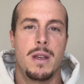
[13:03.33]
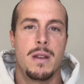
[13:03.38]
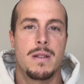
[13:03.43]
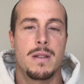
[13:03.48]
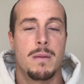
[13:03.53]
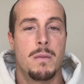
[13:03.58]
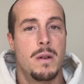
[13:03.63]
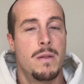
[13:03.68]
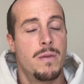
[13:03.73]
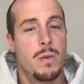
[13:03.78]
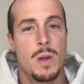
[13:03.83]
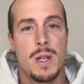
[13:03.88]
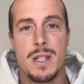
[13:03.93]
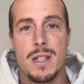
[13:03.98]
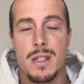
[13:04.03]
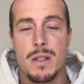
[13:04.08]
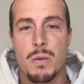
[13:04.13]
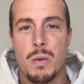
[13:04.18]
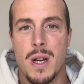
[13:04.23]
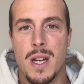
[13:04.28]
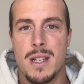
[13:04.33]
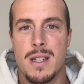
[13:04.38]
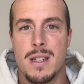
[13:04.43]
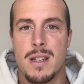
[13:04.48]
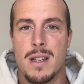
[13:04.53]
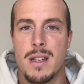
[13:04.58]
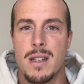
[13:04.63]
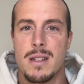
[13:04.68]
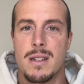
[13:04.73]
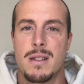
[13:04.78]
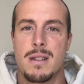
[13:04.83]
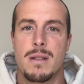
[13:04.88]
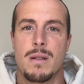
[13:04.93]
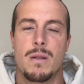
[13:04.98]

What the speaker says: some of Luisa's races